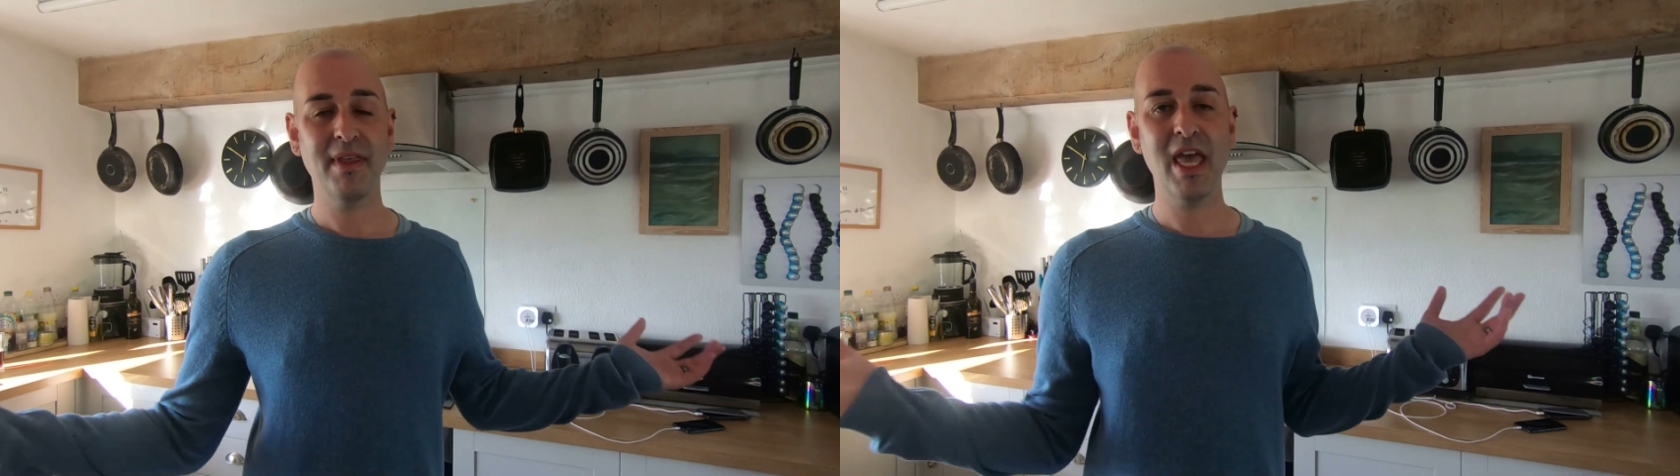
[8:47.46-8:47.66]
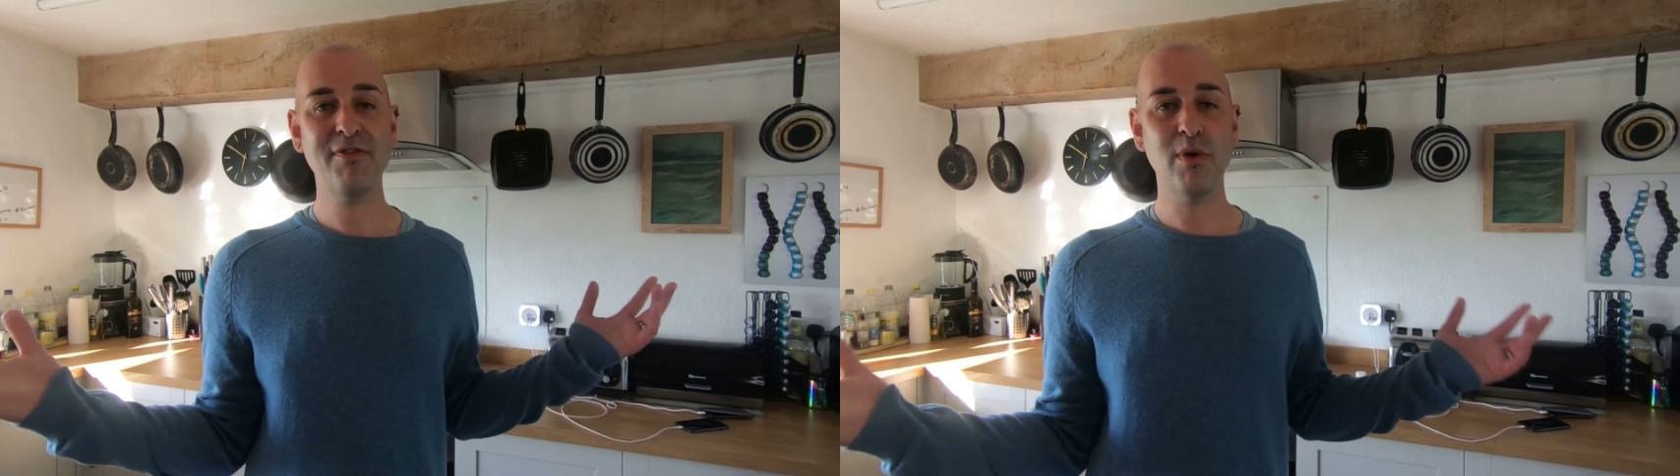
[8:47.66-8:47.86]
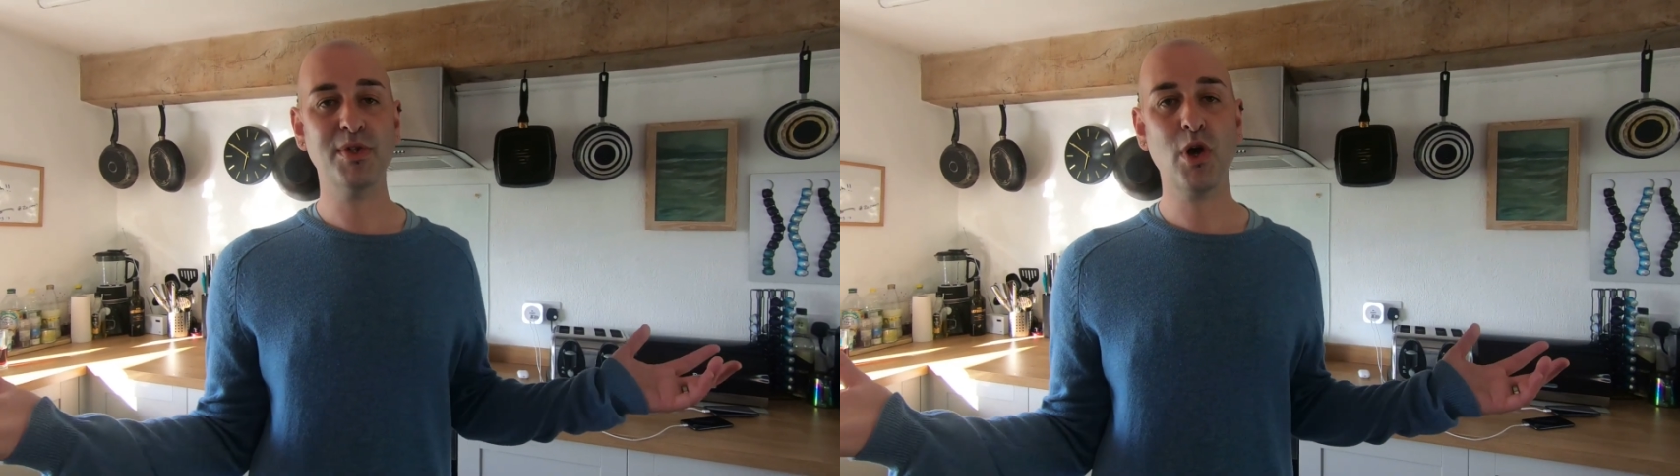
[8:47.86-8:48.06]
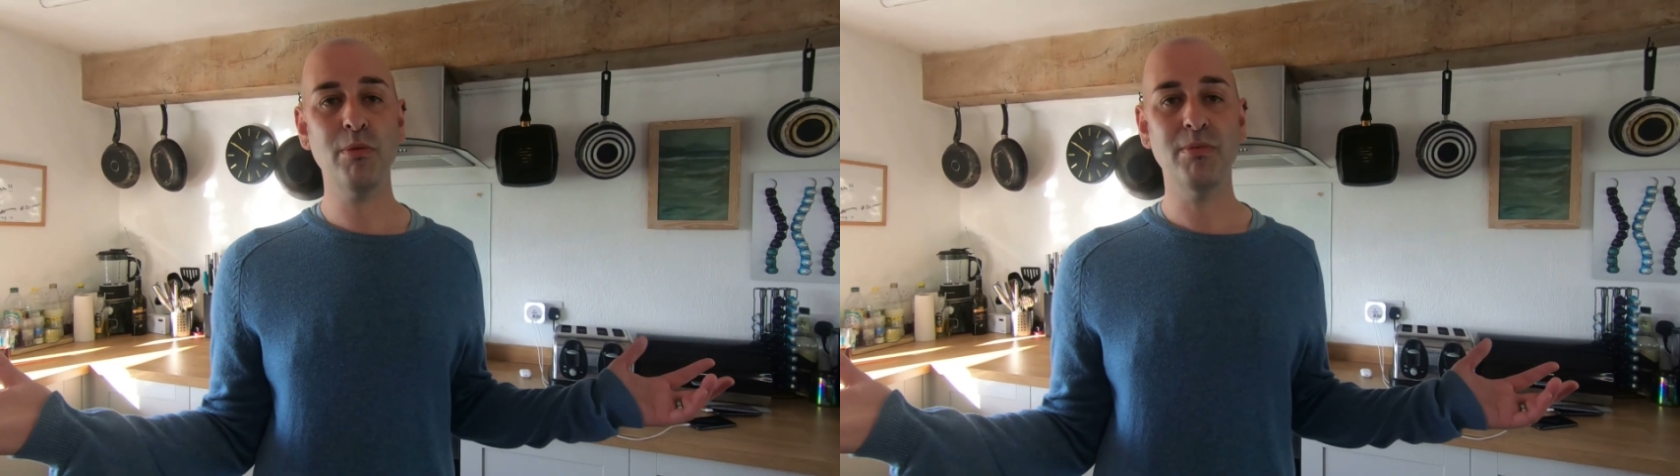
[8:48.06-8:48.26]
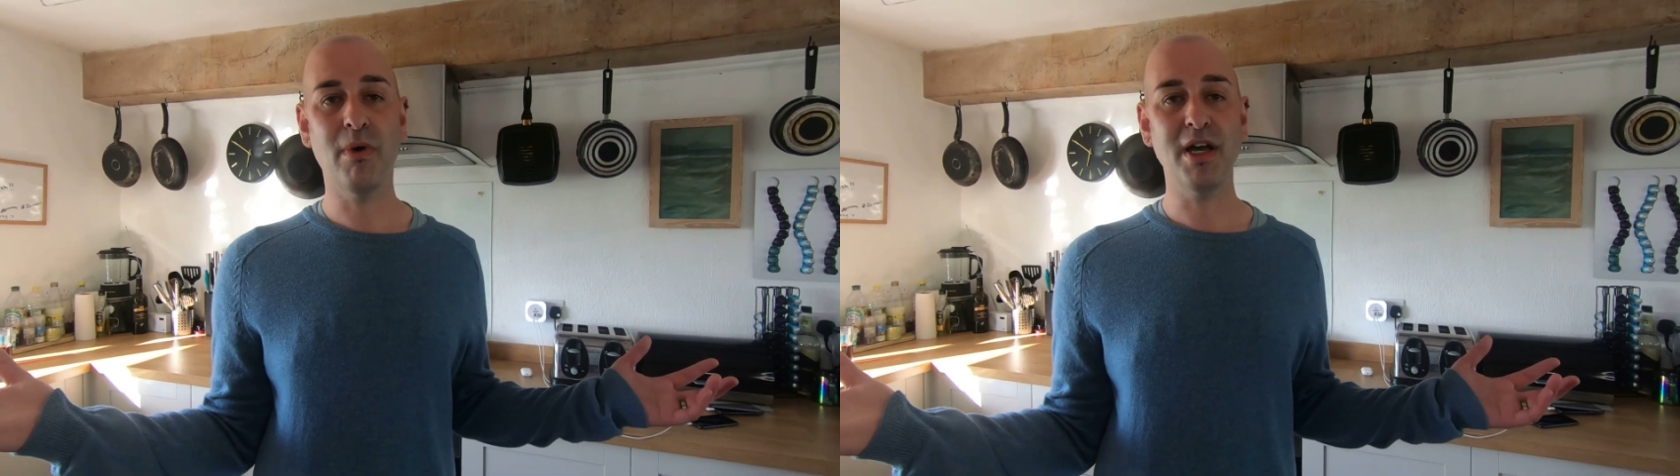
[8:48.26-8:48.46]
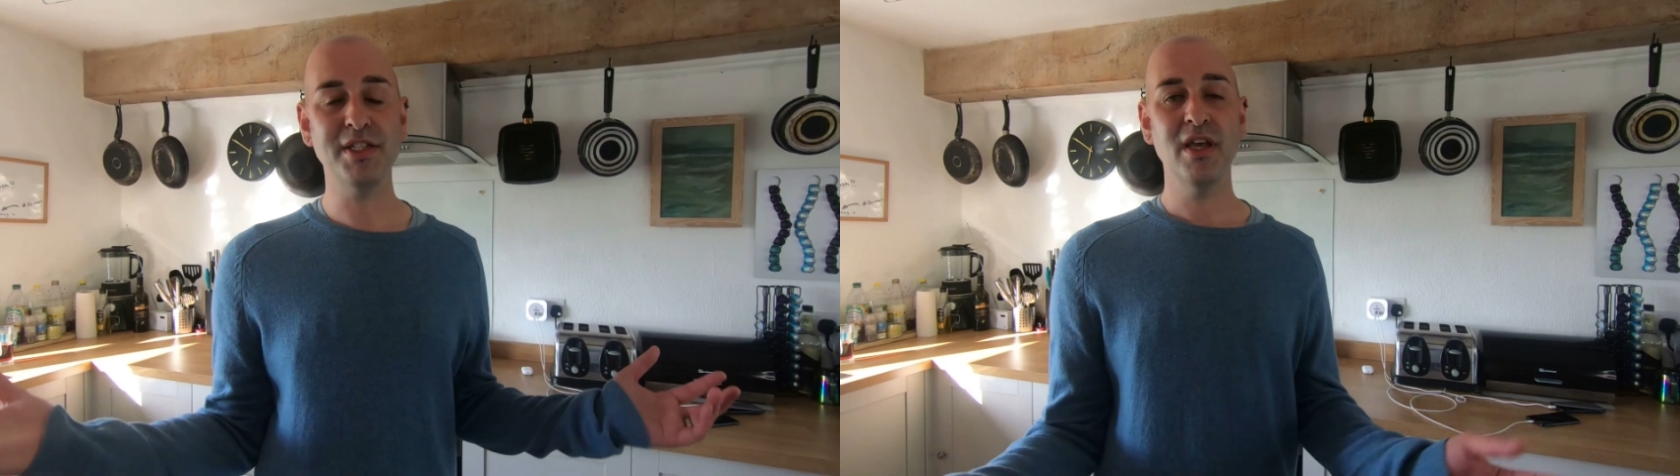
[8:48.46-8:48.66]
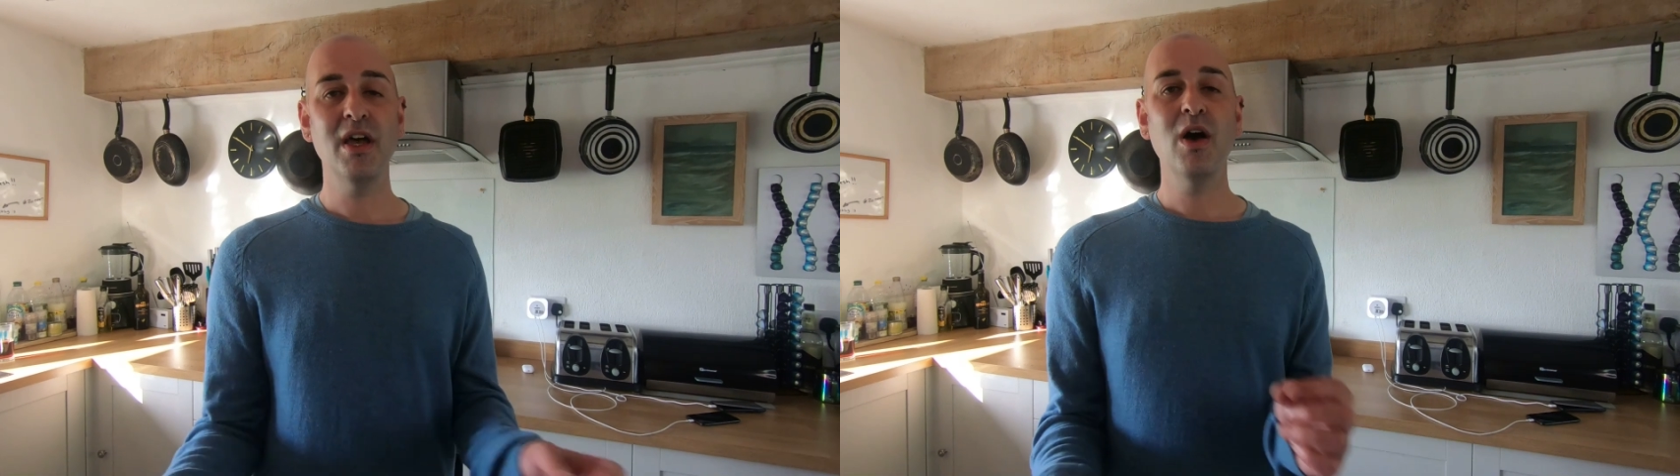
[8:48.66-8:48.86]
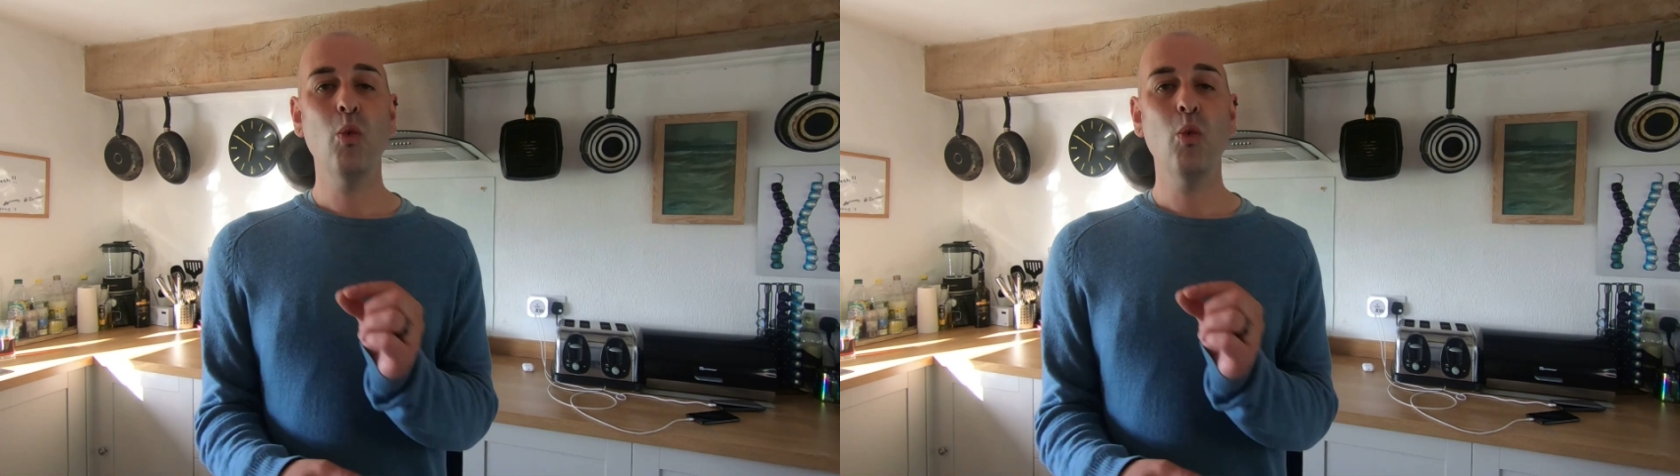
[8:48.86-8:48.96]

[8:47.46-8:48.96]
If it was compromised,